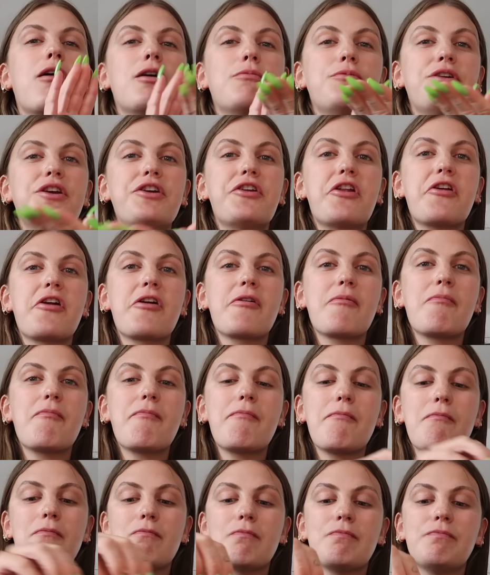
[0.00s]
I'm eating
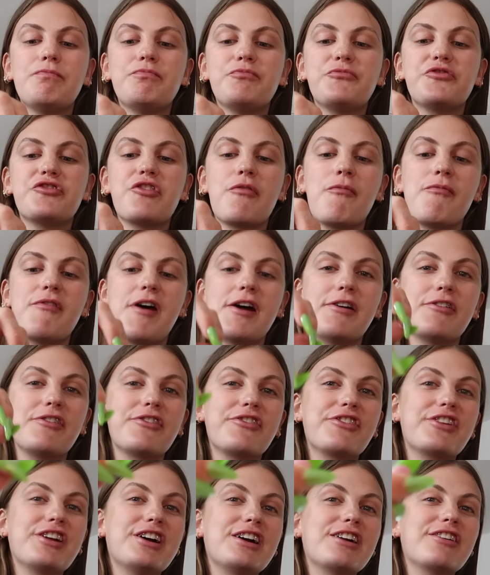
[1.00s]
some
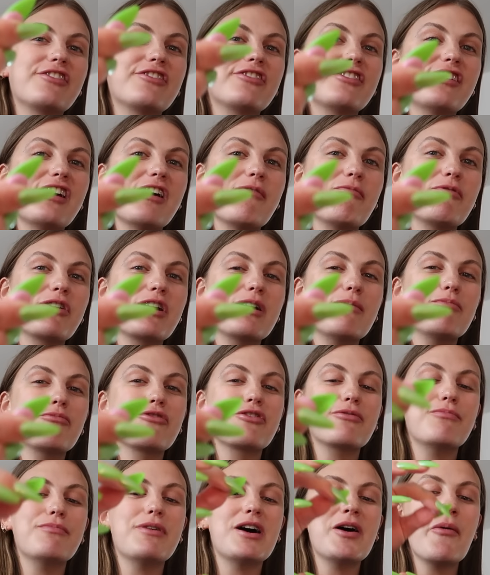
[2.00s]
Valentine's Day M&Ms
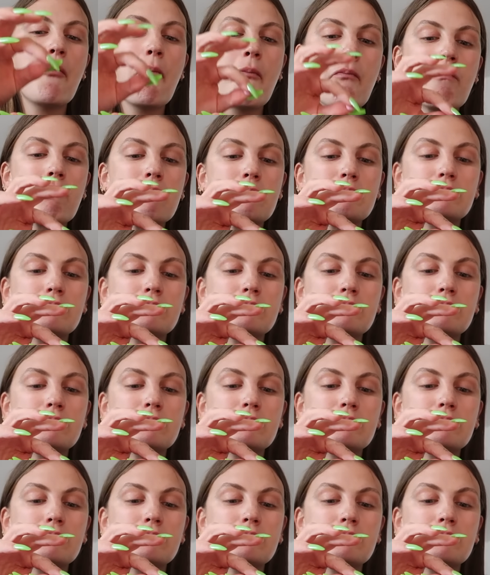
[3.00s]
in bed.